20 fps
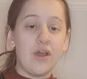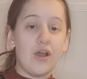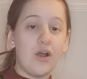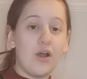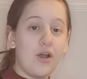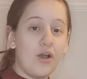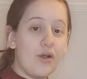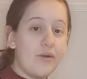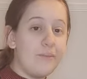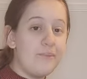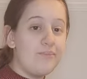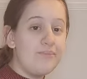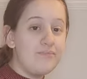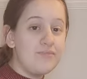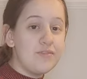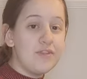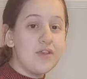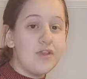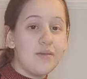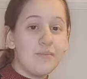
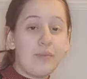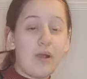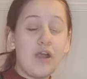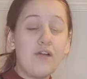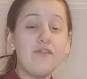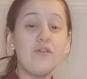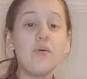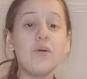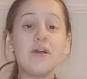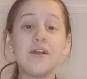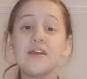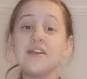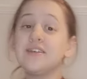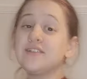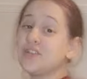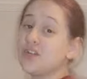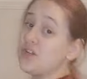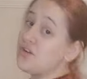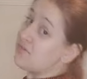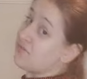But
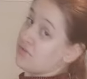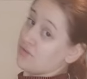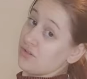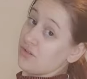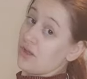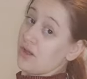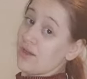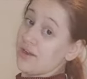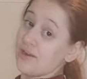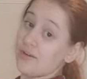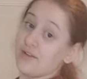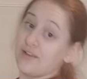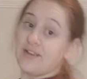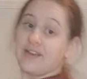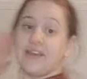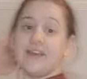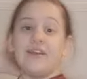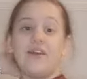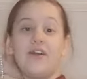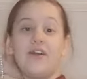otherwise, overall, I like it.